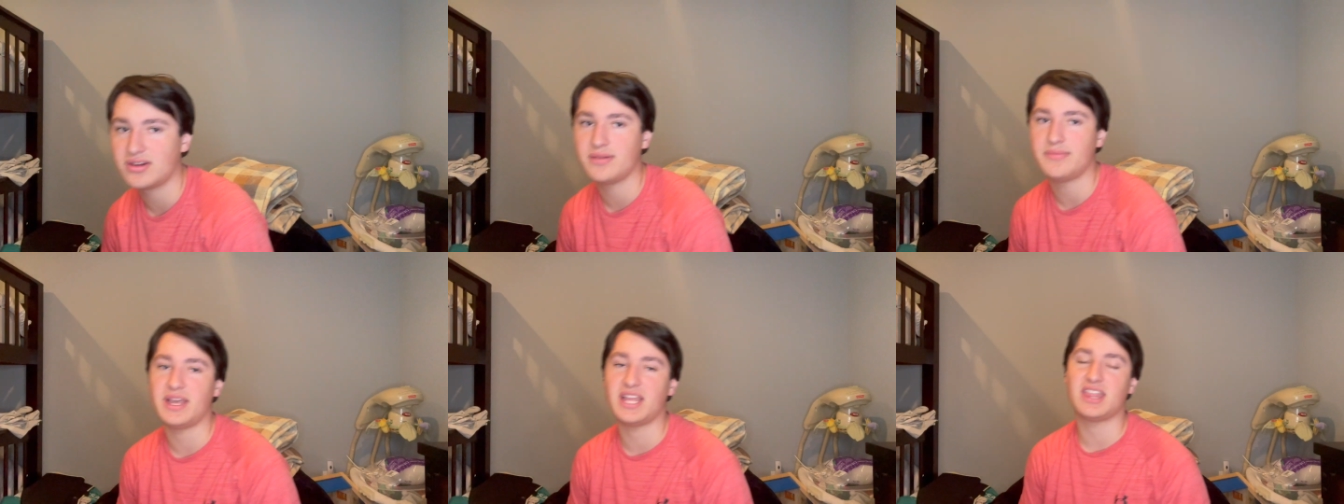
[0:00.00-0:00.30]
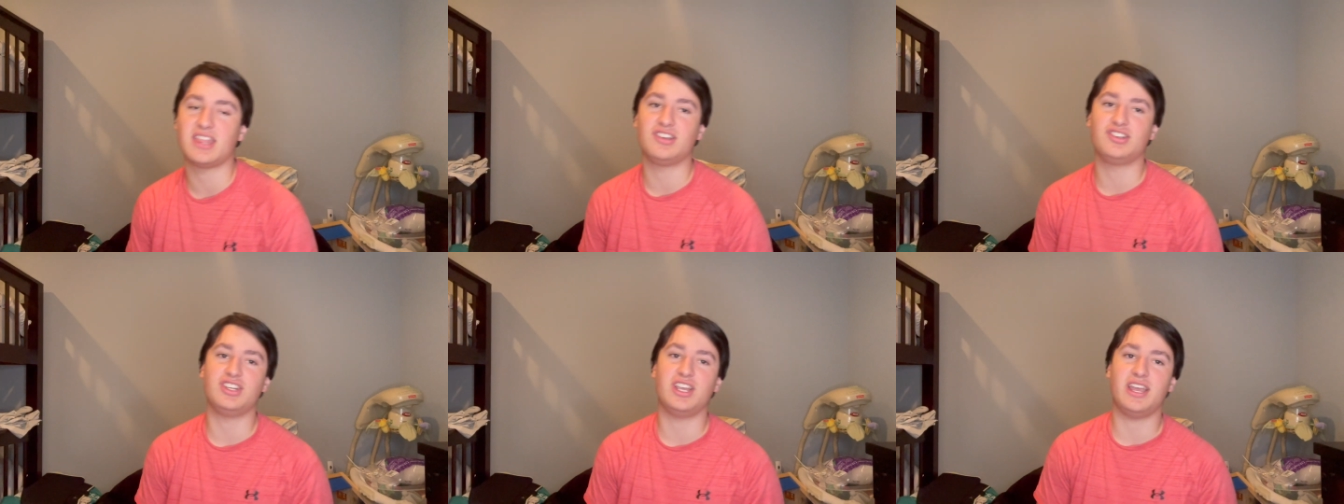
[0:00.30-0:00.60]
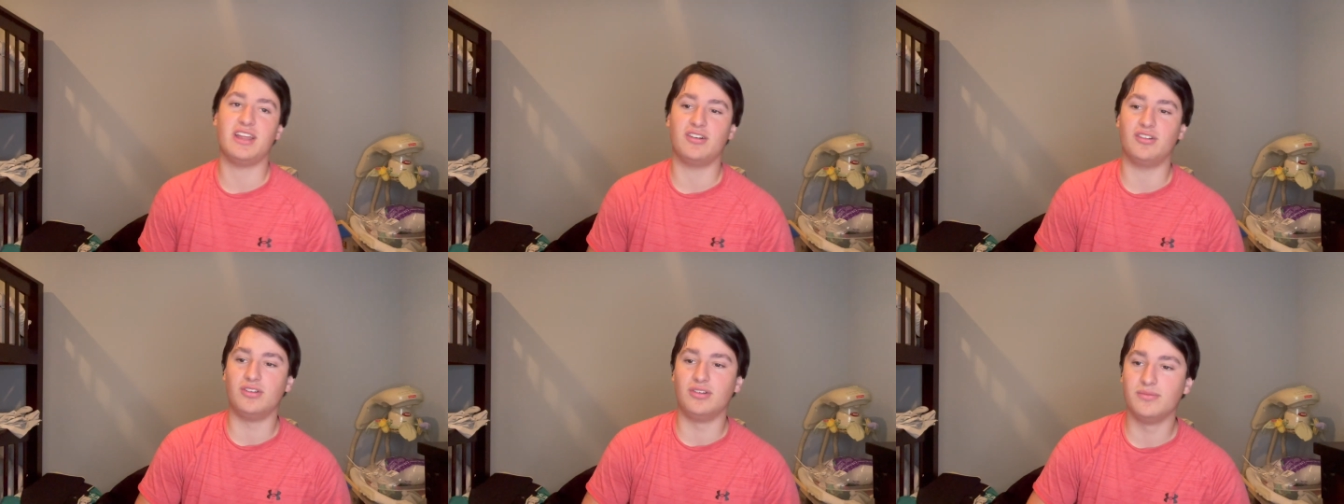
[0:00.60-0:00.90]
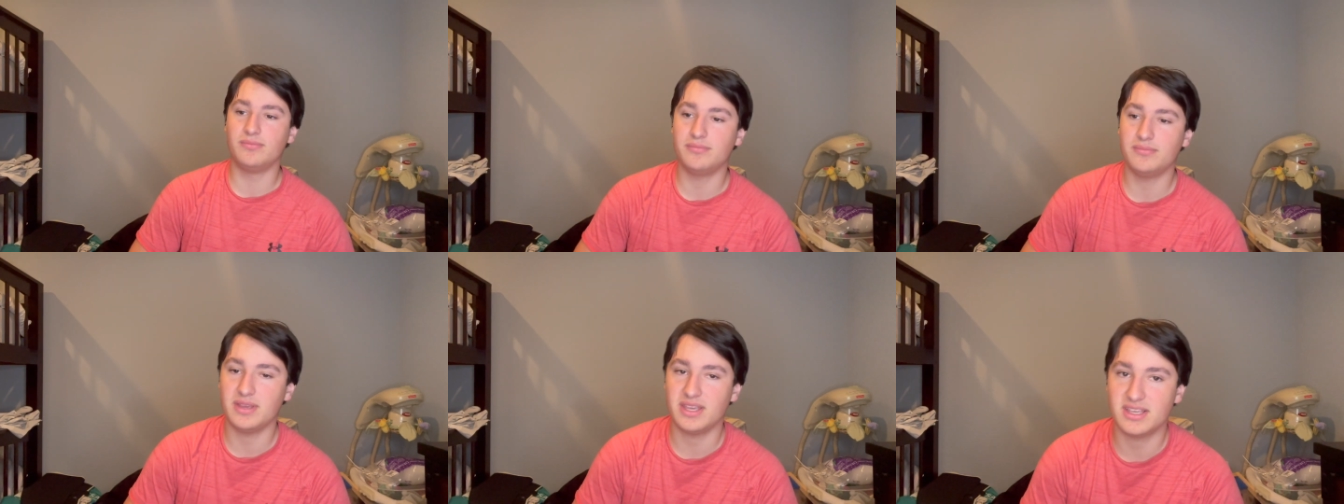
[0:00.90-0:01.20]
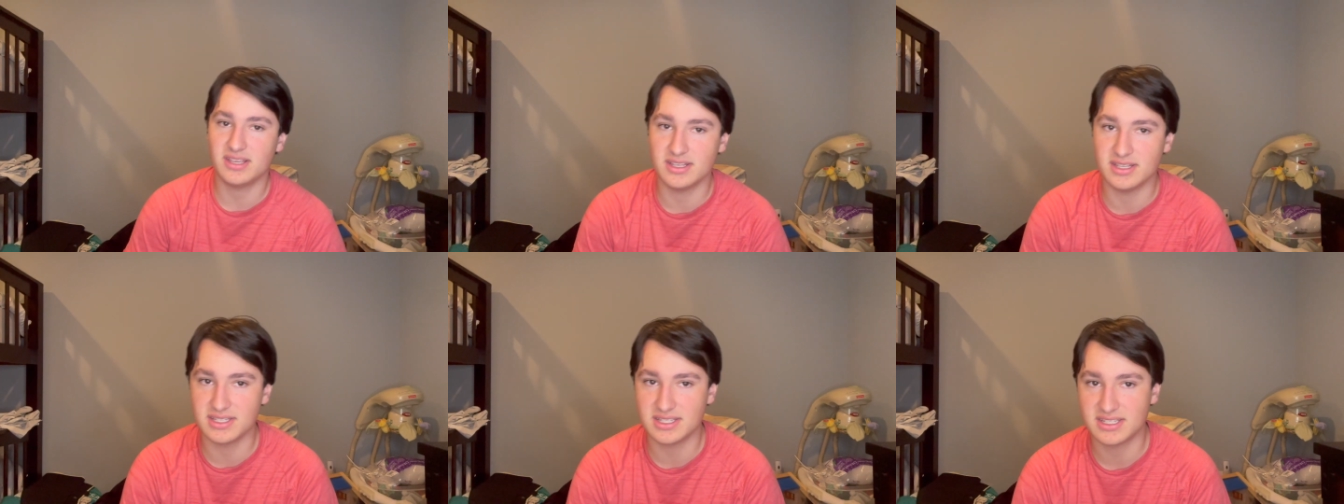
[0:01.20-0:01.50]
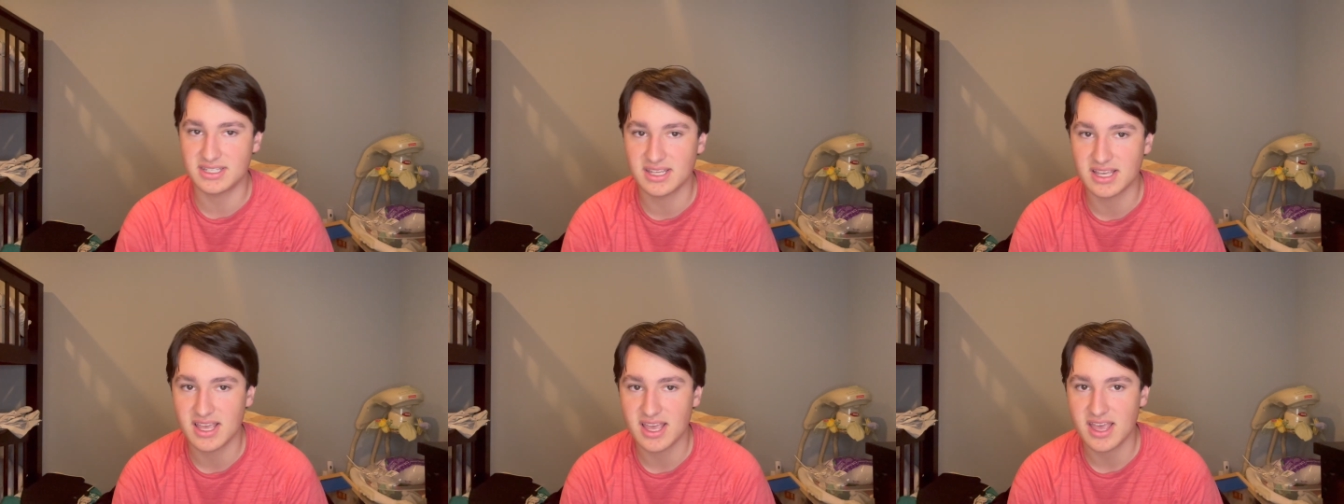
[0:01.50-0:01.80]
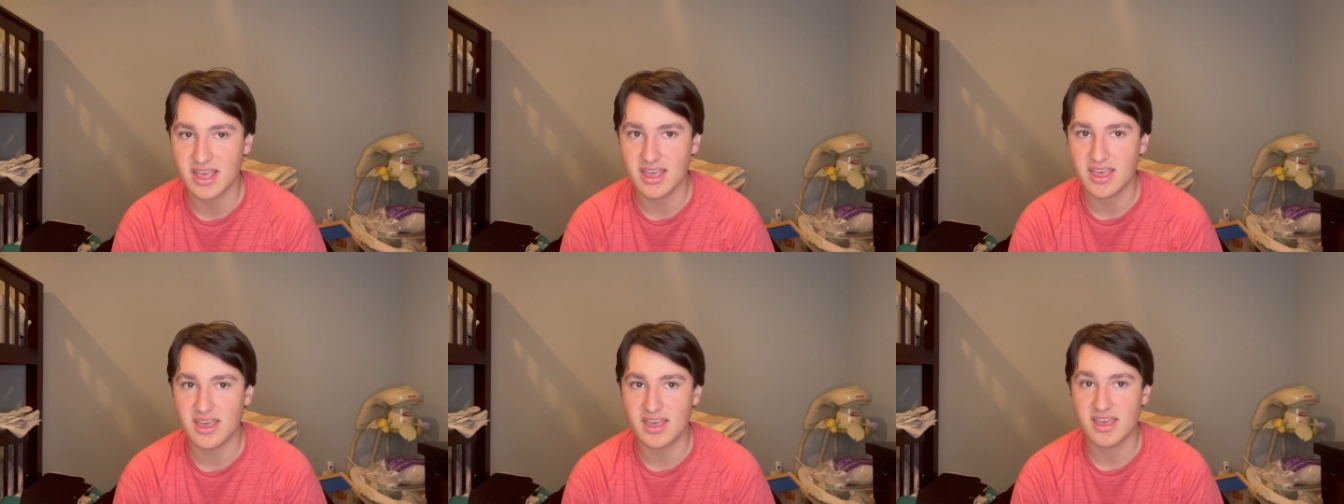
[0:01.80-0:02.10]
about the channel because
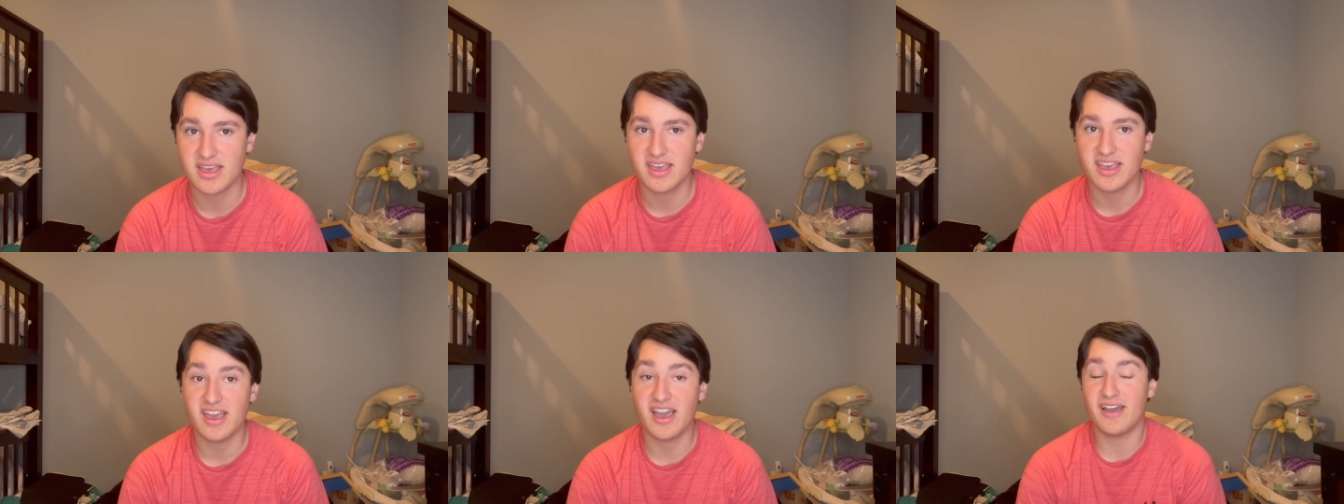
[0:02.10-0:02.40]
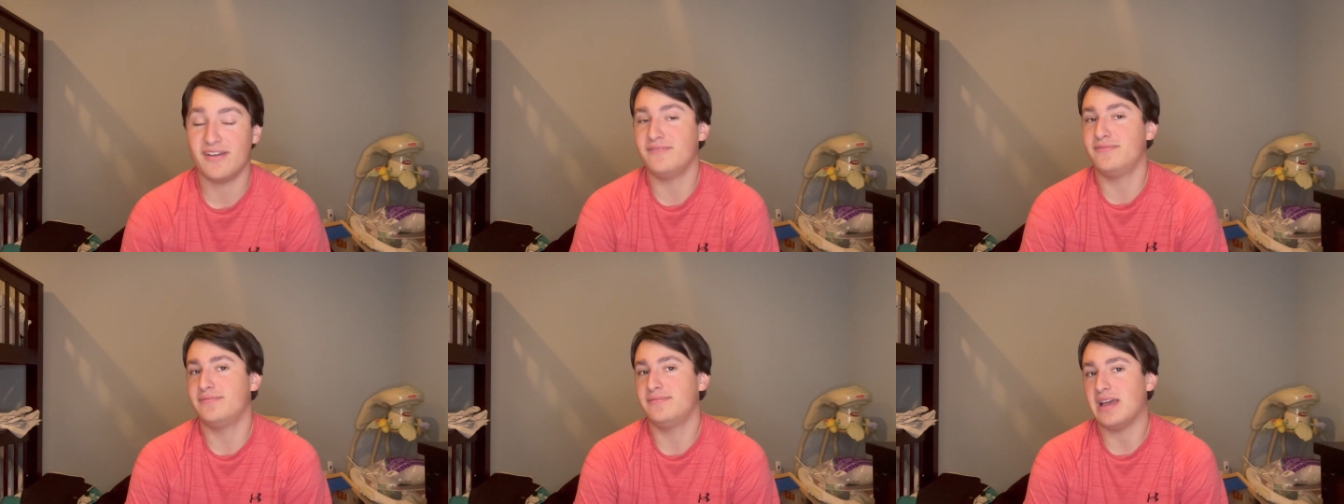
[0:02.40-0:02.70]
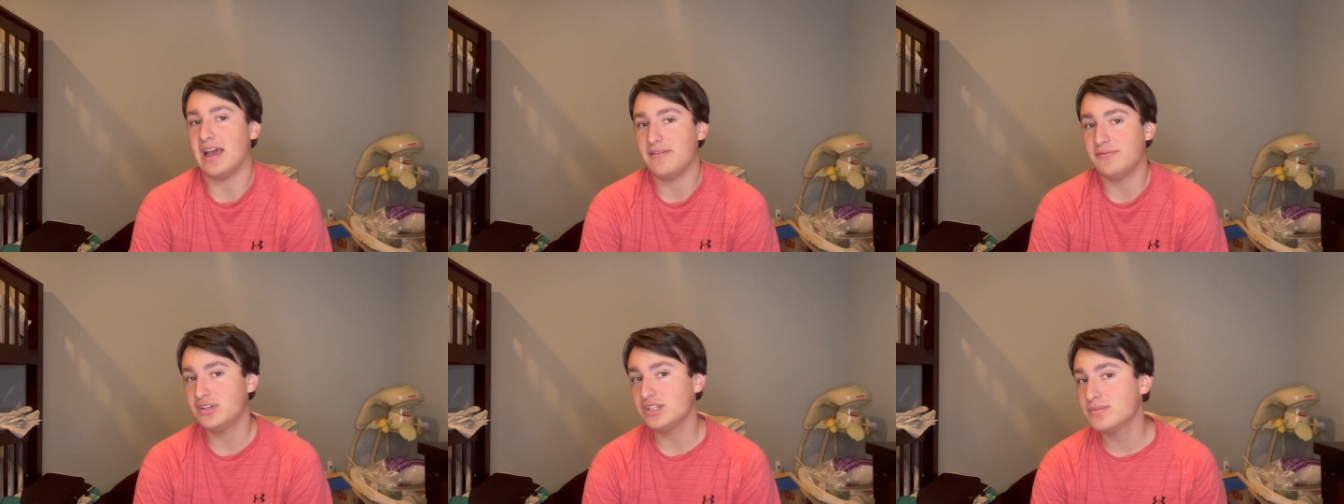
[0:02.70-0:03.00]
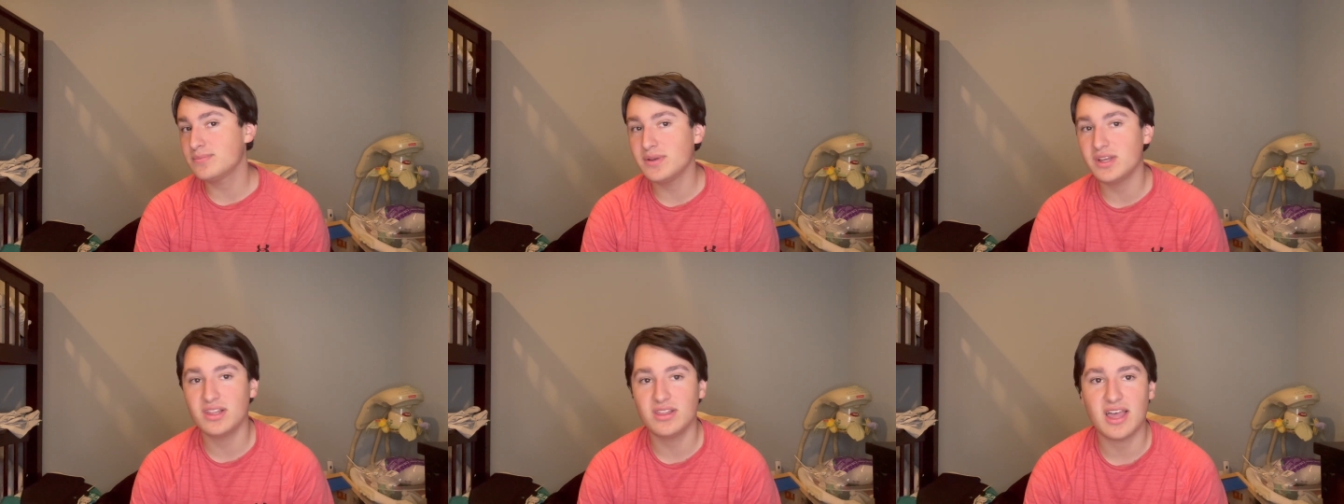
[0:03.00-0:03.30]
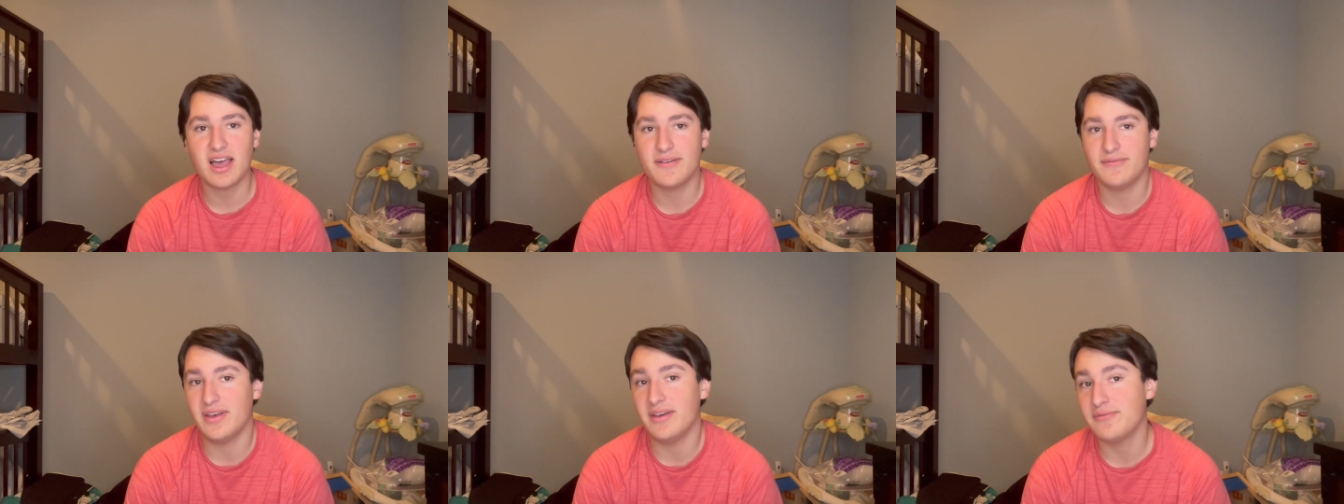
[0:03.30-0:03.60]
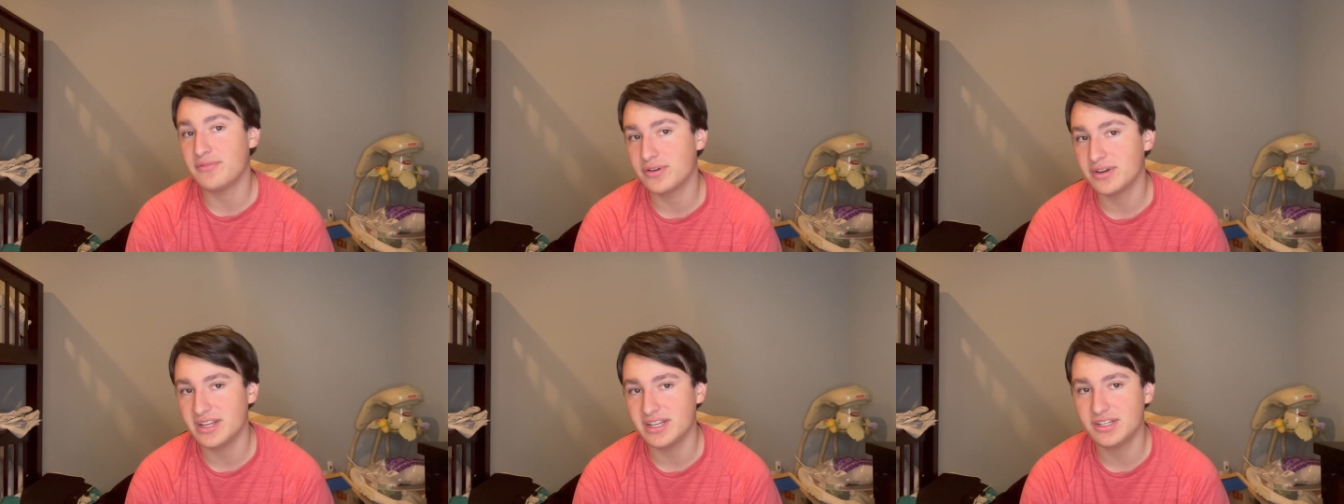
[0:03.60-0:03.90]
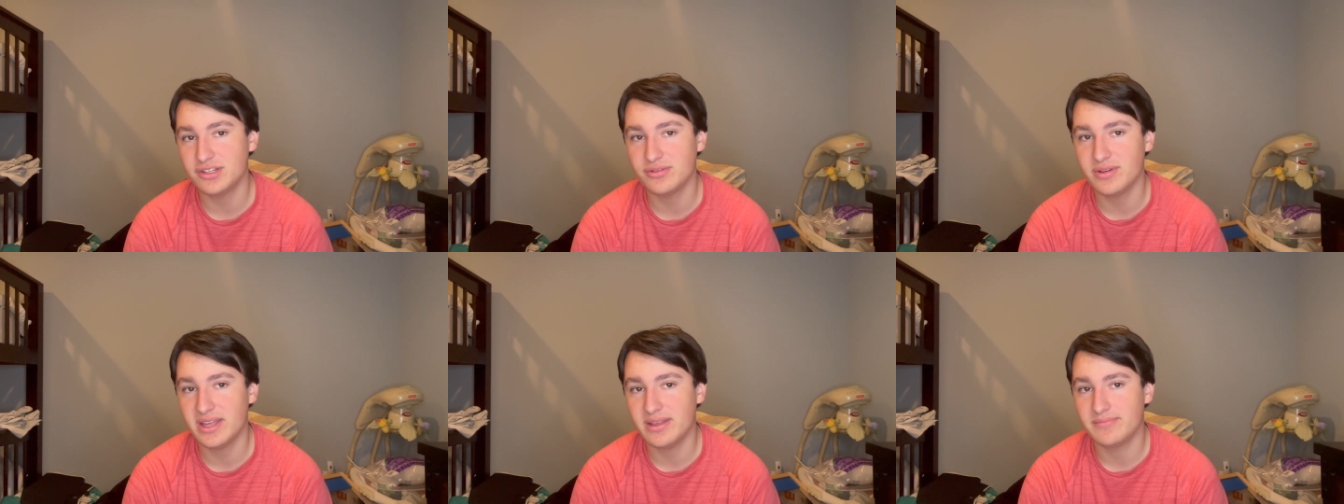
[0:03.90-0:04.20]
I've, I've just put a lot of effort
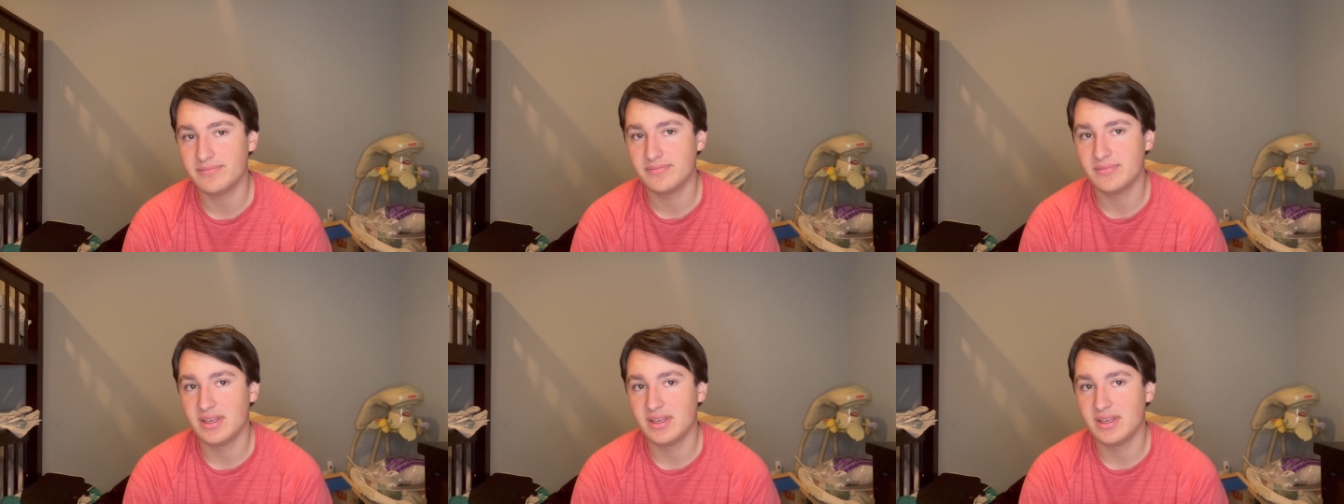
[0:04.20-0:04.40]
into it.